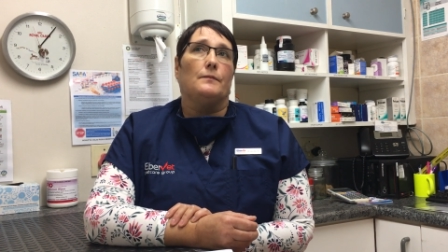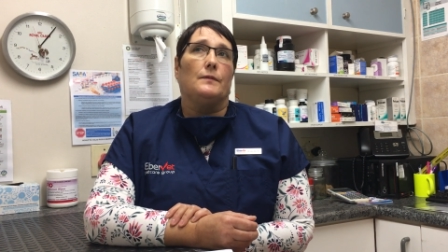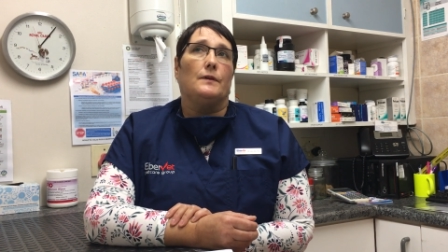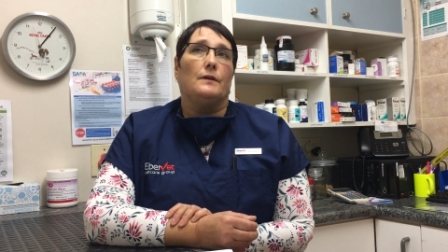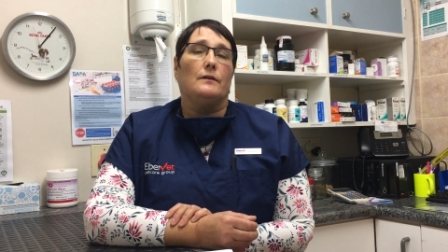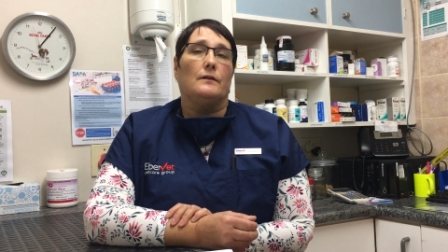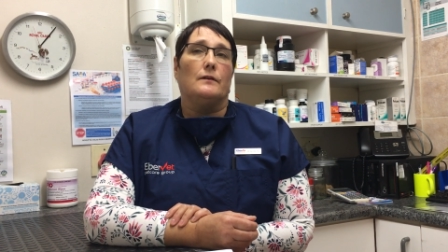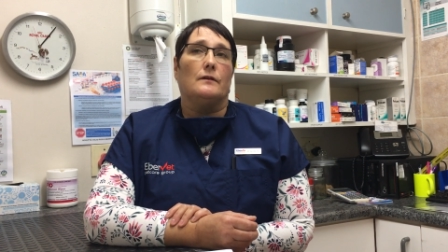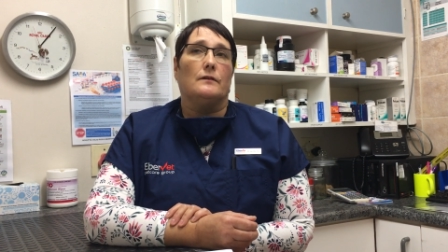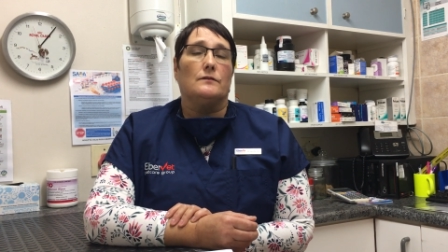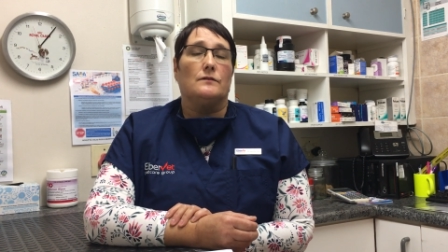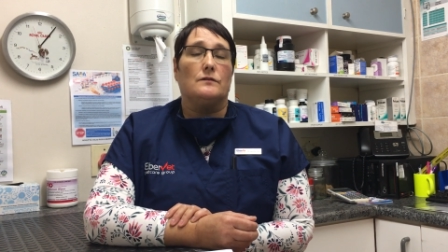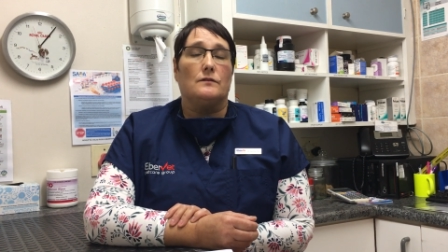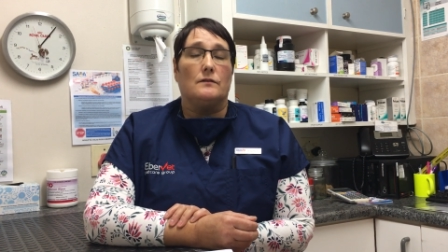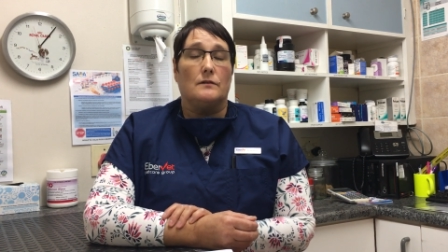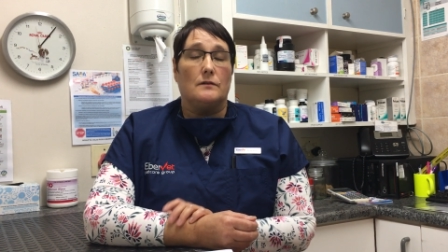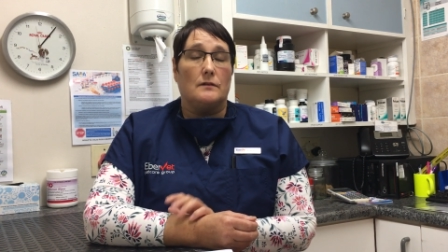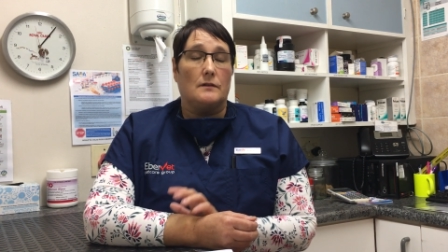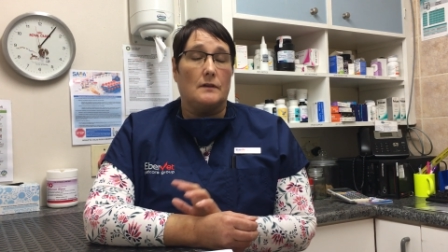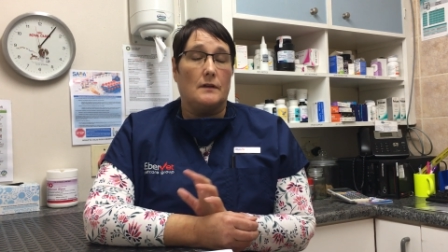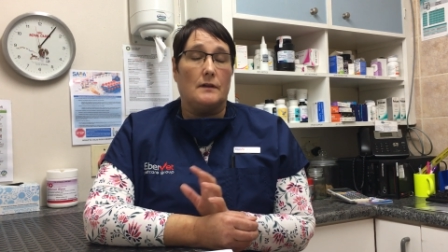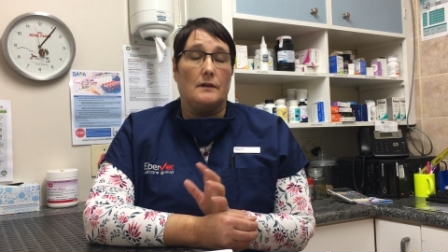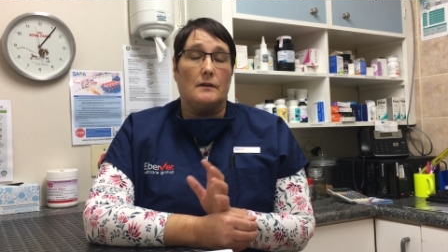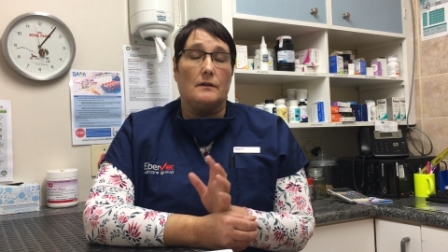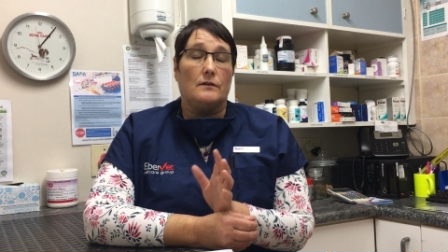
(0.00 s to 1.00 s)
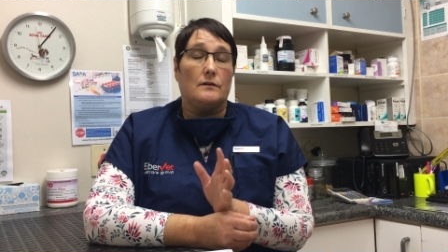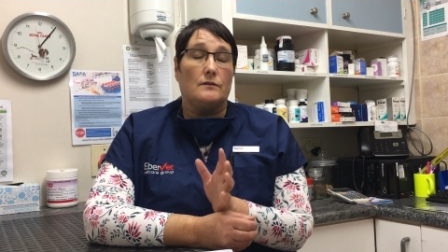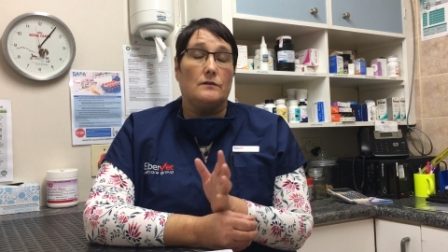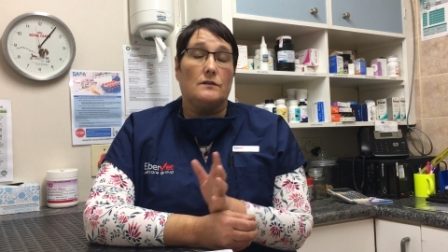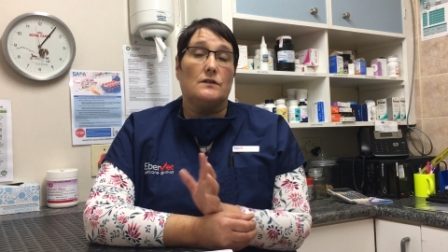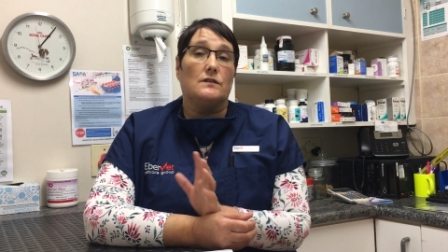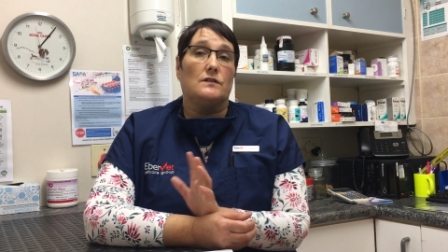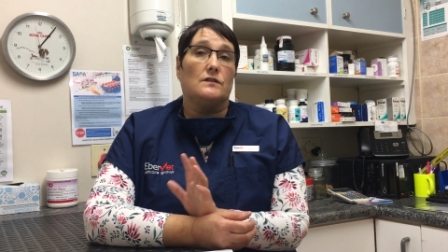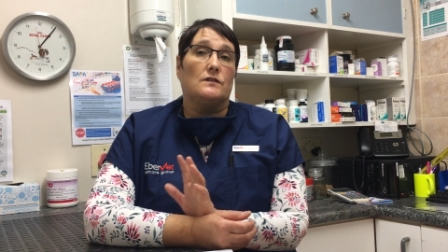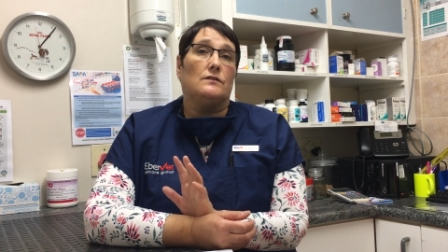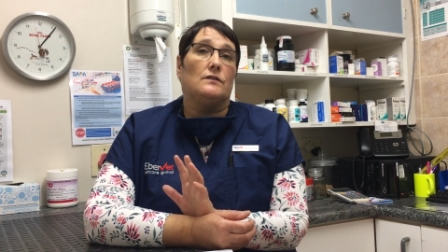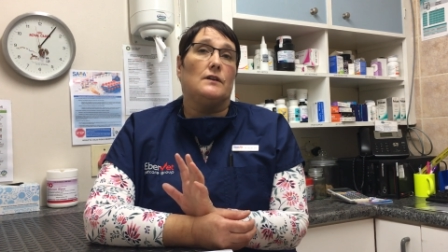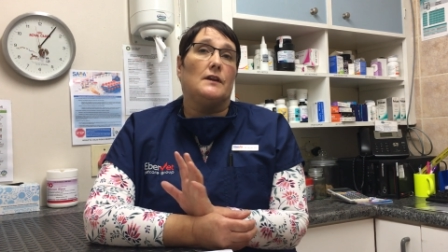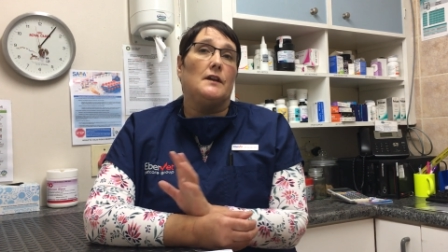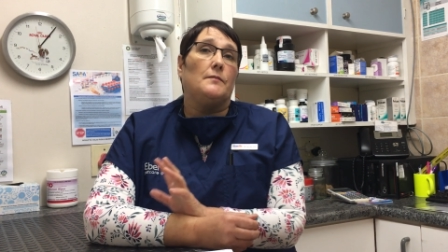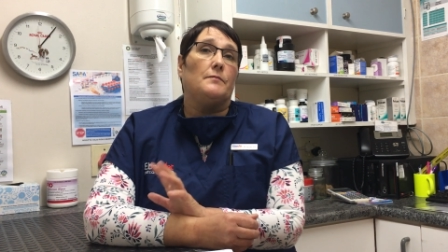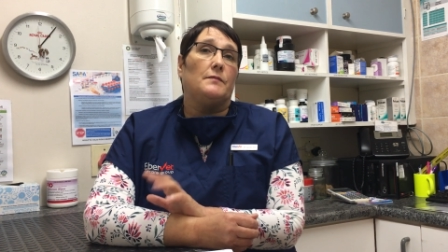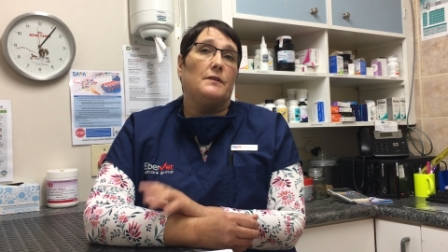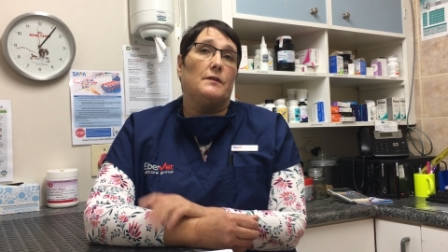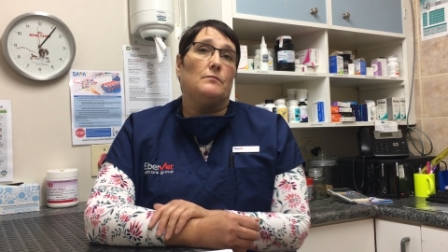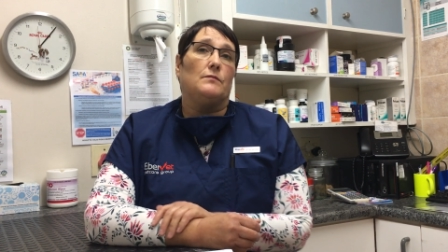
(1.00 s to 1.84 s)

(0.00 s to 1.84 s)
You know, just to keep the